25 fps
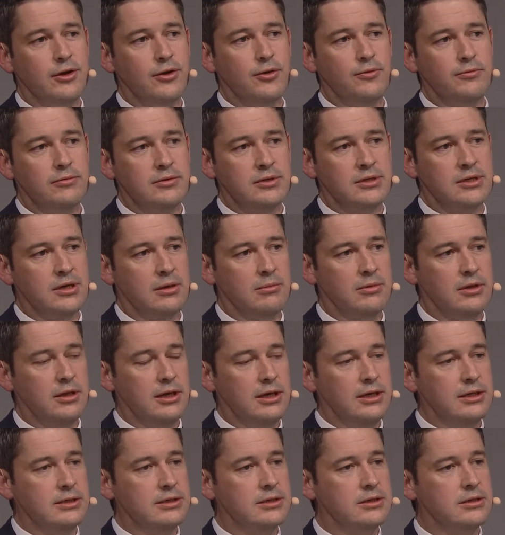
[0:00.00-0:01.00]
some of
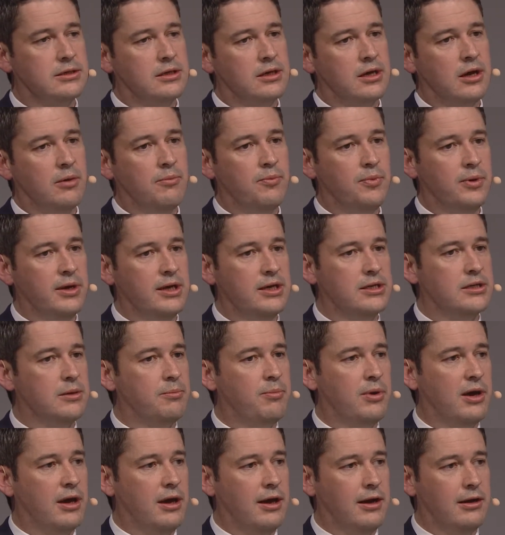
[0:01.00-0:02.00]
these companies are
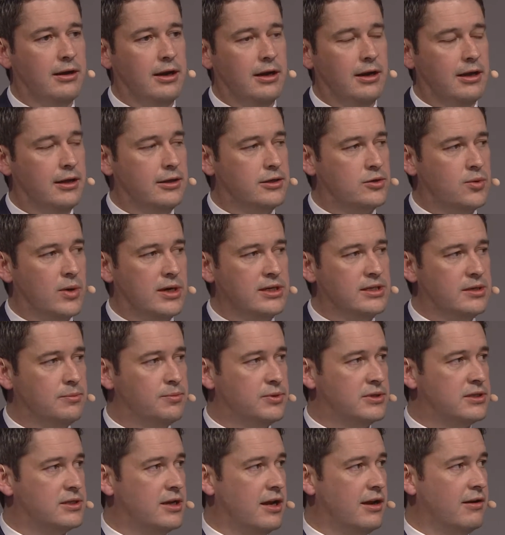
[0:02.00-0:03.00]
paying nearly
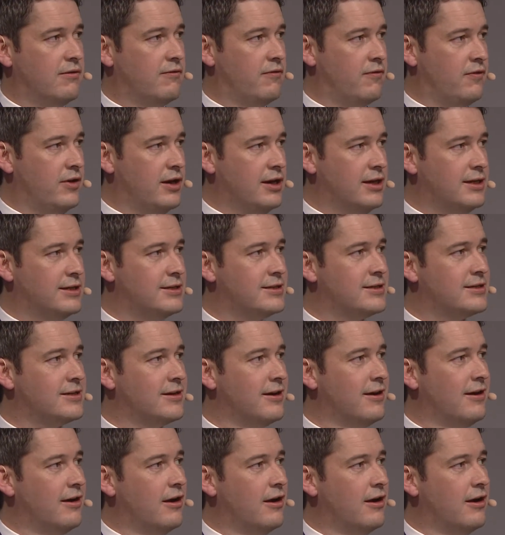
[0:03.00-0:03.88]
20% fees